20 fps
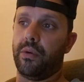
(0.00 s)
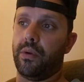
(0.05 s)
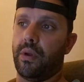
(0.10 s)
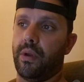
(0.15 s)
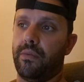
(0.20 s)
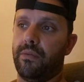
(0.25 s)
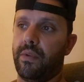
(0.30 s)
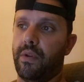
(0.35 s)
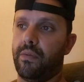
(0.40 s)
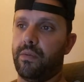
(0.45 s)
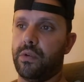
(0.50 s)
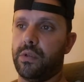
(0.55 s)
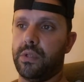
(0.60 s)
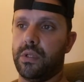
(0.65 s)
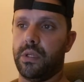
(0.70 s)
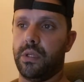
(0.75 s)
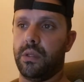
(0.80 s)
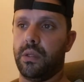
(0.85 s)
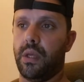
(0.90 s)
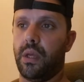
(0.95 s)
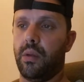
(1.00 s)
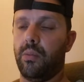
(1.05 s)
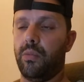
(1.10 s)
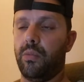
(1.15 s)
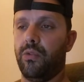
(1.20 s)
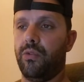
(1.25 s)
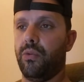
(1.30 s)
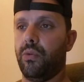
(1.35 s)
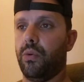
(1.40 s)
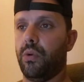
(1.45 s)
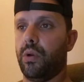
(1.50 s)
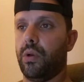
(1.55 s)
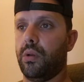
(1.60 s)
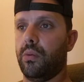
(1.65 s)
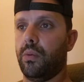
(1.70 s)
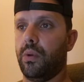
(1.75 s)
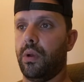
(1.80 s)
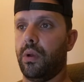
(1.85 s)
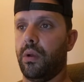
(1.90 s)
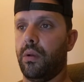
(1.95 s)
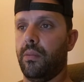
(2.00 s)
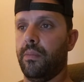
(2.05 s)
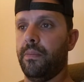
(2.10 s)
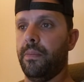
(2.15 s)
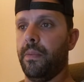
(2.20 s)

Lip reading: I've never seen that before anywhere.